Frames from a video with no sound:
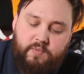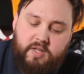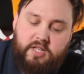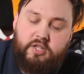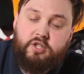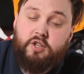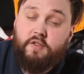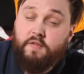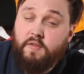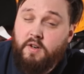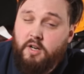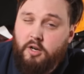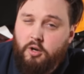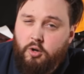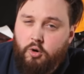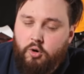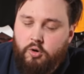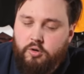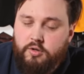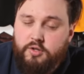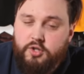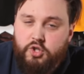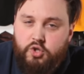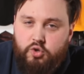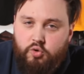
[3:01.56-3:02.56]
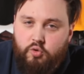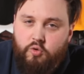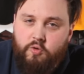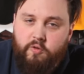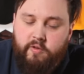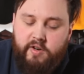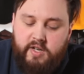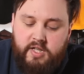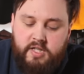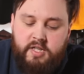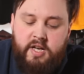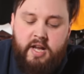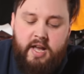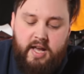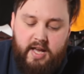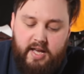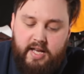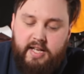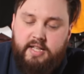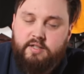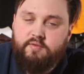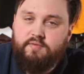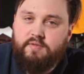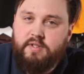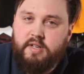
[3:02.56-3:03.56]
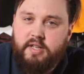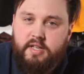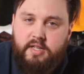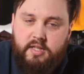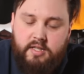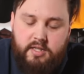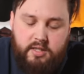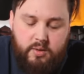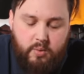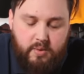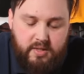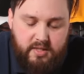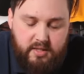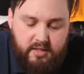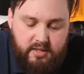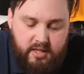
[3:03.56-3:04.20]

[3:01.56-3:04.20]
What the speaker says: So for long storage, it's really going to switch